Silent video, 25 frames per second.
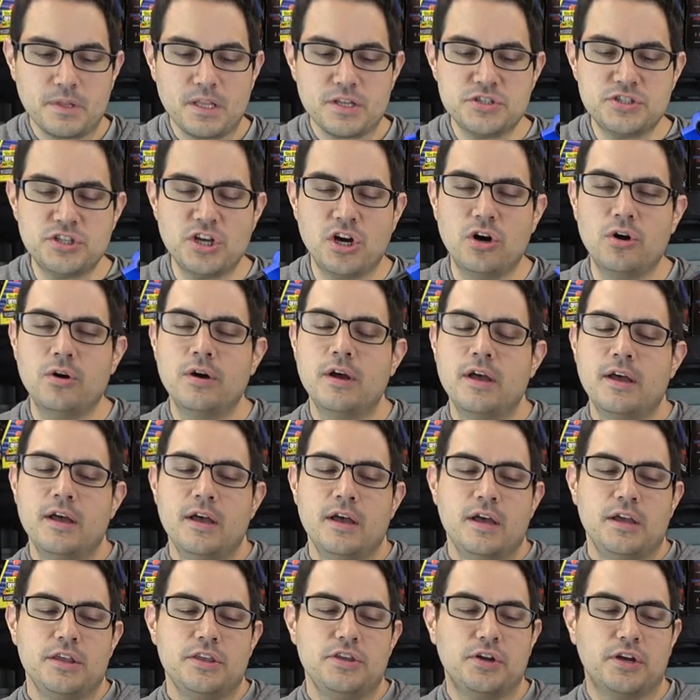So
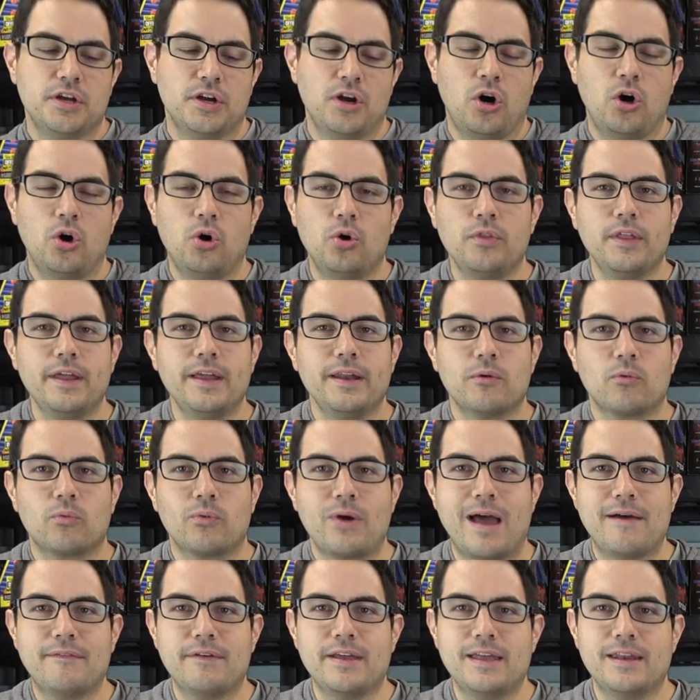you can hold it,
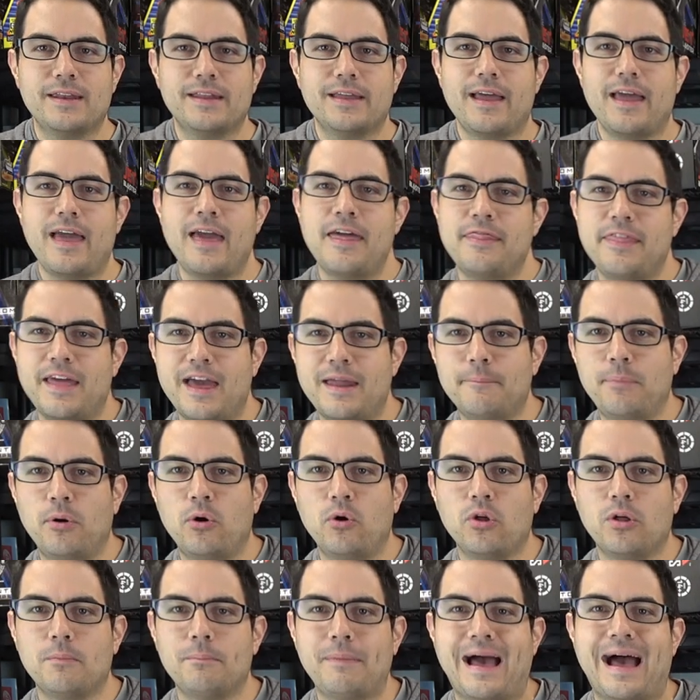rev it, and then
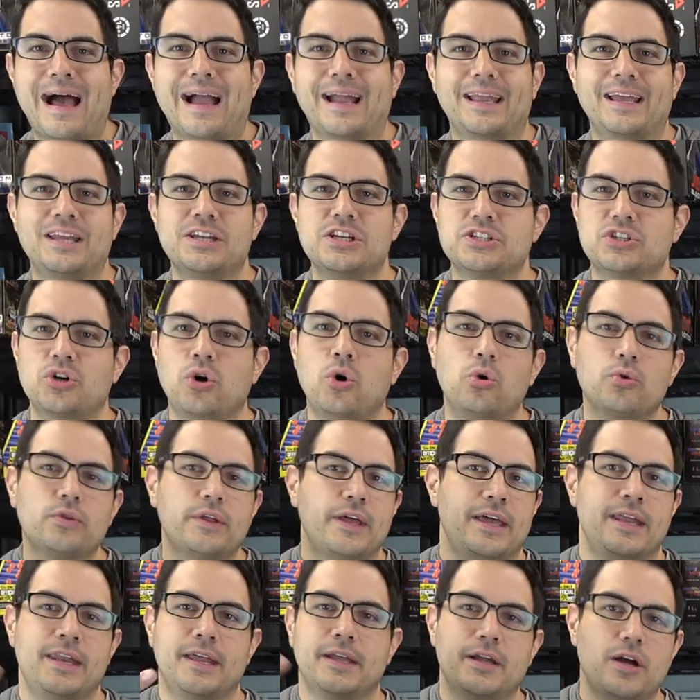pull it back and just hold
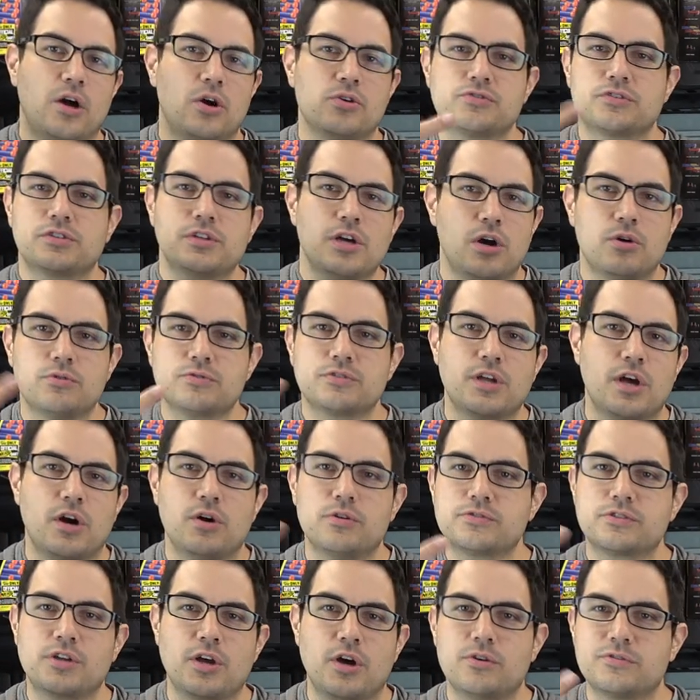it, and it goes, goes,
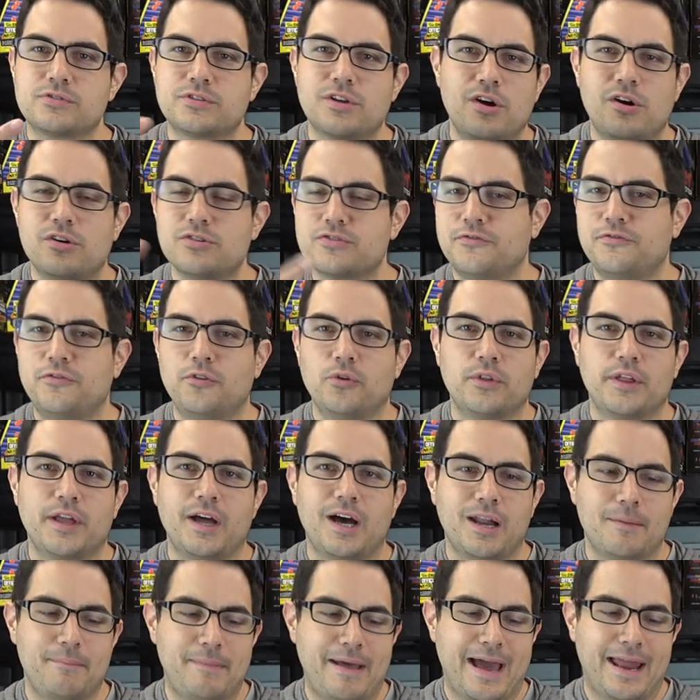goes, goes, goes, fully
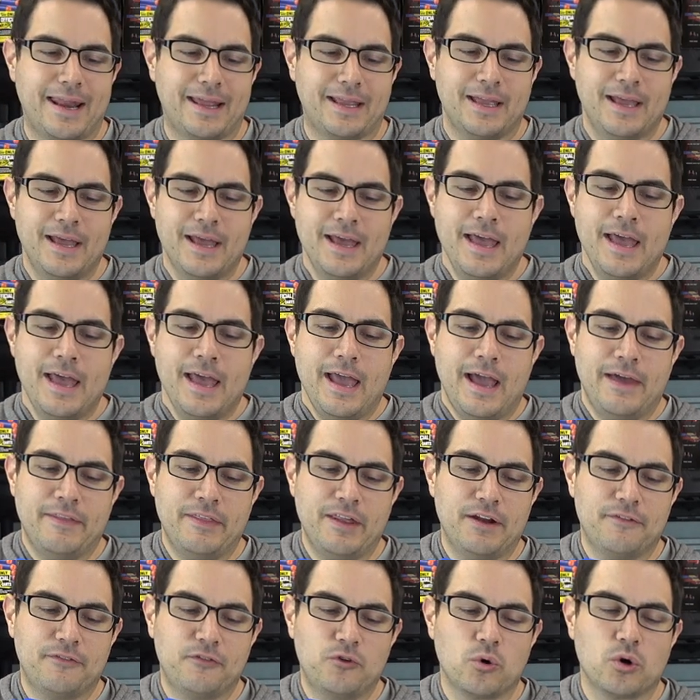automatic. And
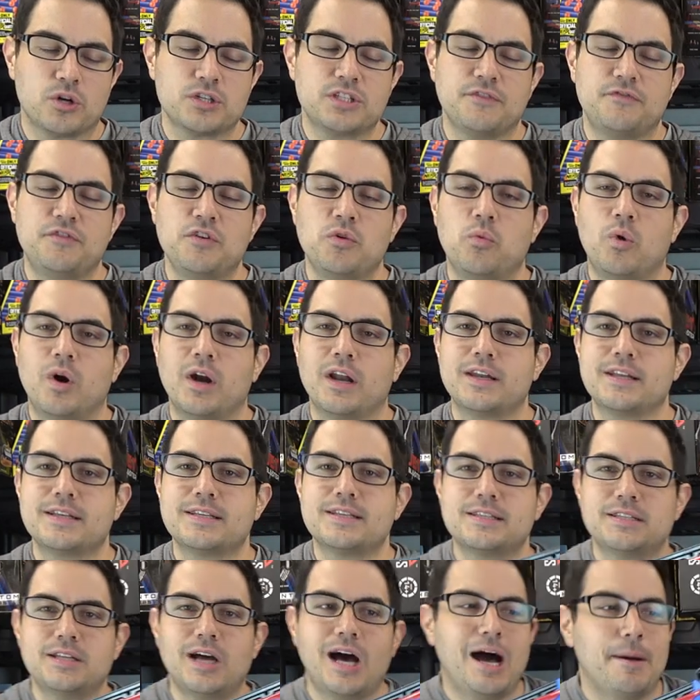then, of course, if you wanted to
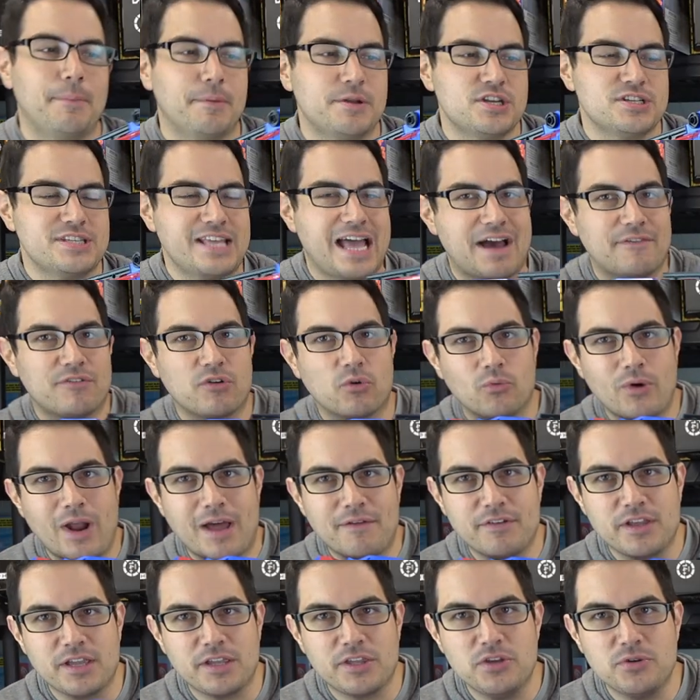stop and just have it
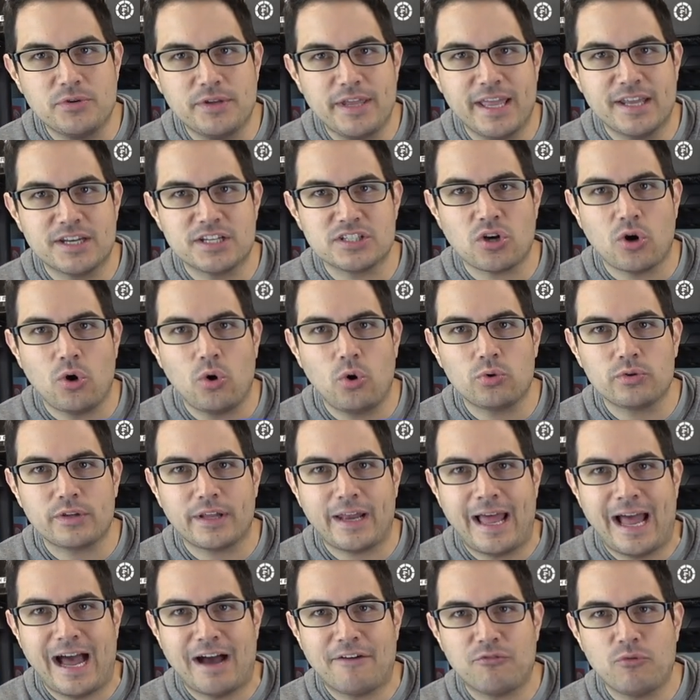revving, you can just hold
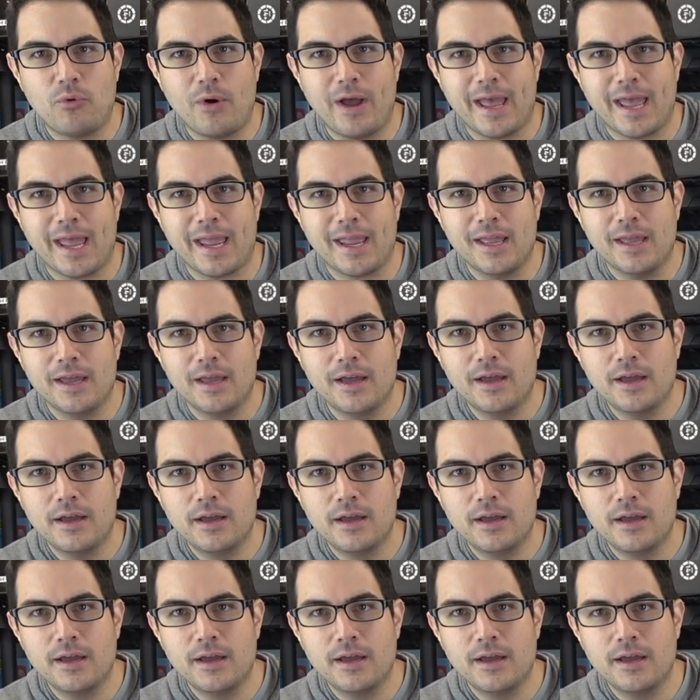it halfway.